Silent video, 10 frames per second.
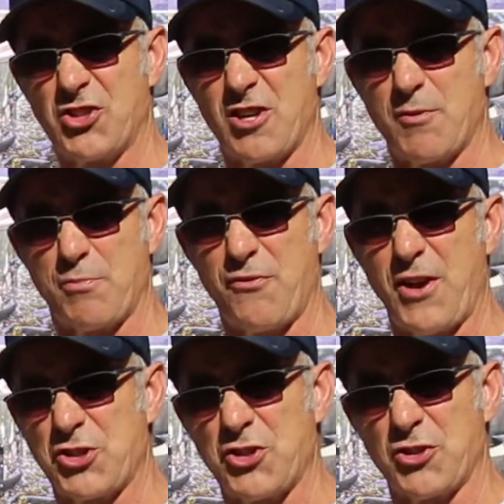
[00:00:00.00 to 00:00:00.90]
isn't a
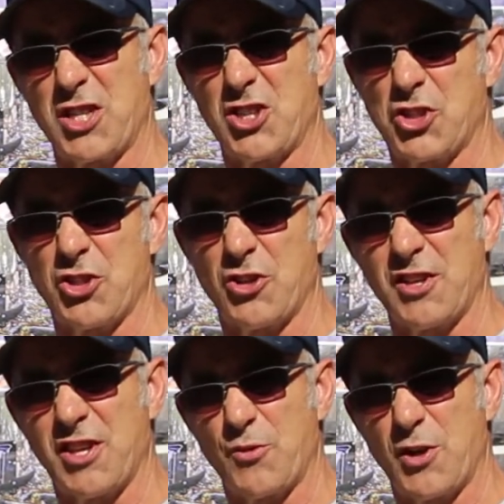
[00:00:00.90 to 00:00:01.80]
professional kitchen or anything.